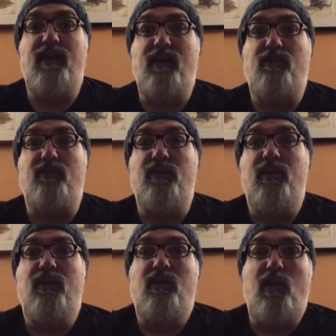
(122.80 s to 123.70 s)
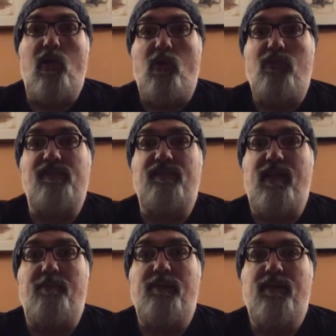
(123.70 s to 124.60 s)
down a whole
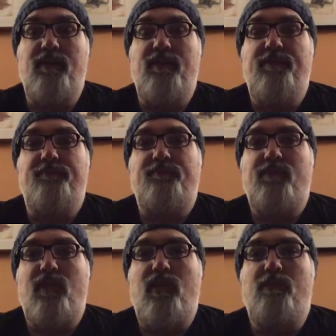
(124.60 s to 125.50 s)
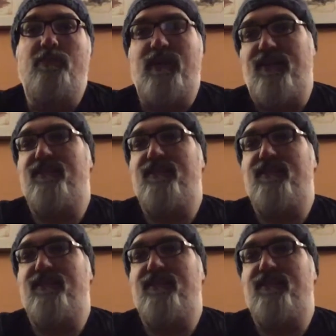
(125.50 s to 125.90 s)
step, but it's